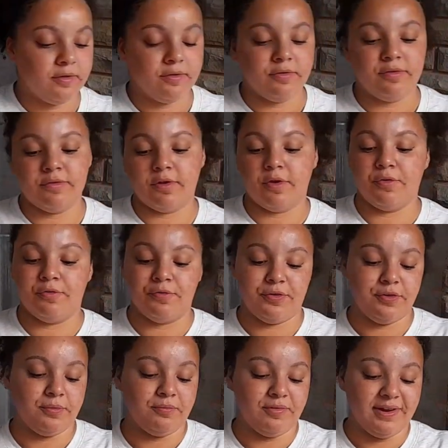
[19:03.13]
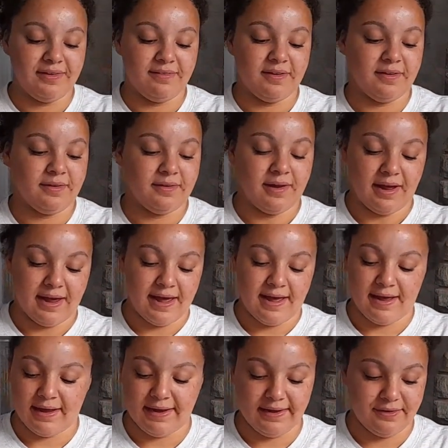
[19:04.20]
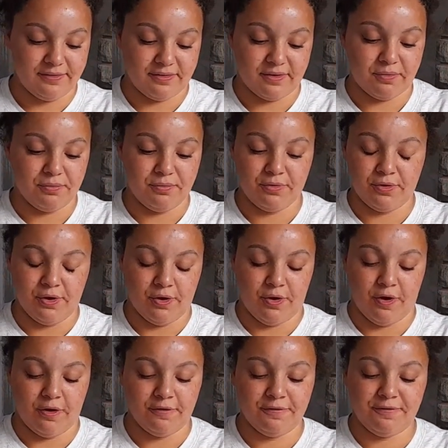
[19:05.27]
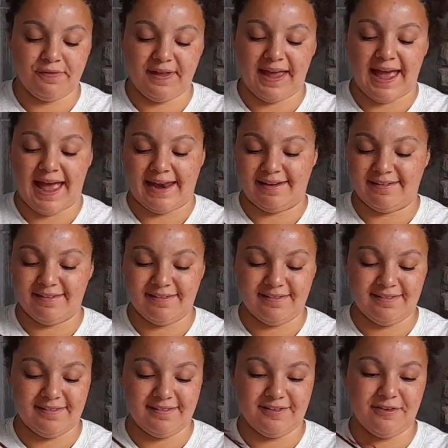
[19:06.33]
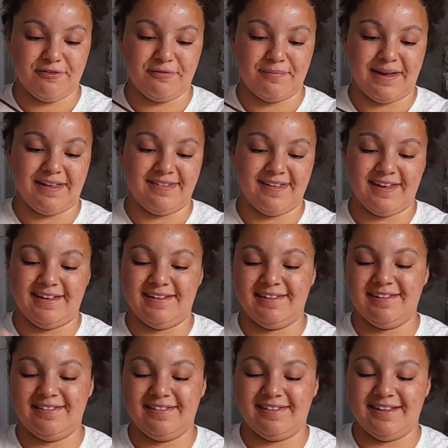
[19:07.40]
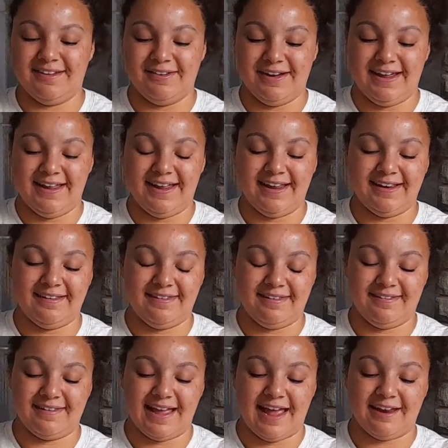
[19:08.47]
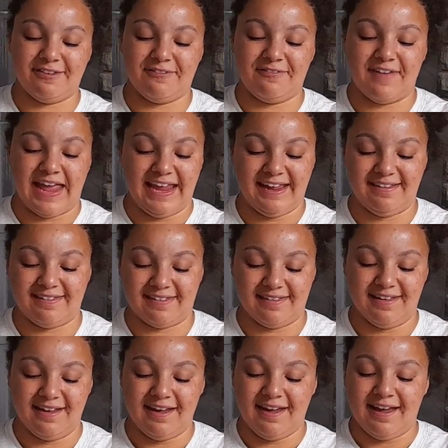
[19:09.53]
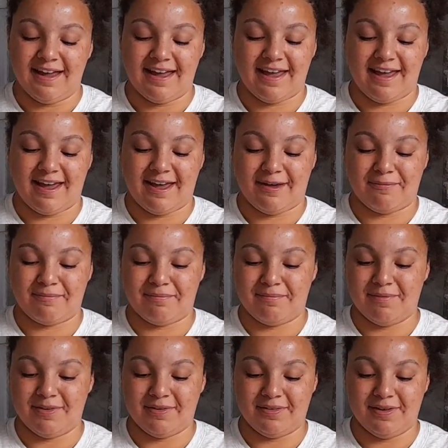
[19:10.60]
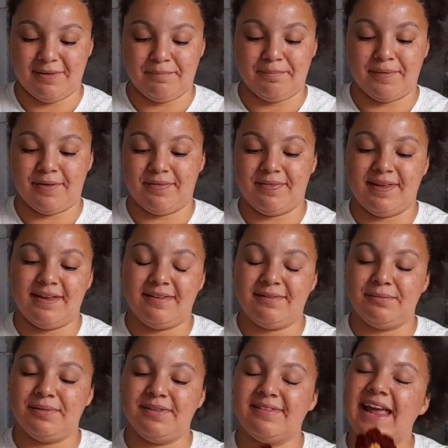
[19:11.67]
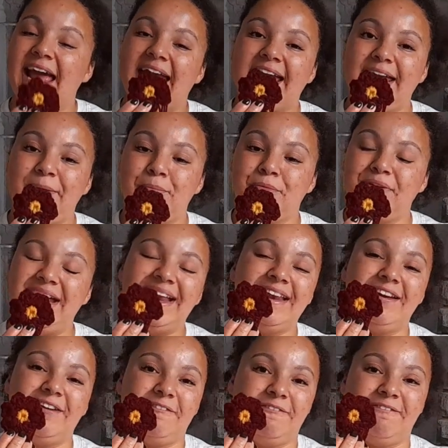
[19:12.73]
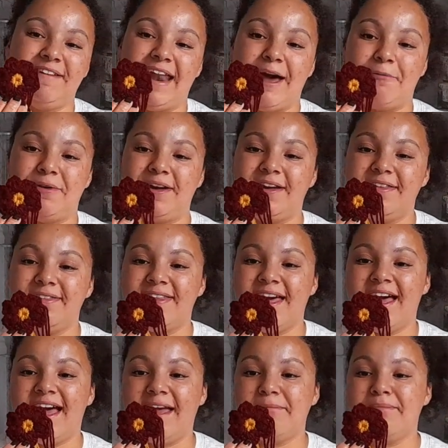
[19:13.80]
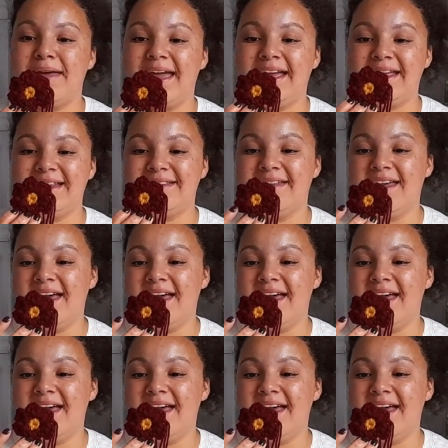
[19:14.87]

so for some reason I don't cut off the ends of my things in this kind of phase, but this was a pretty little flower that I made.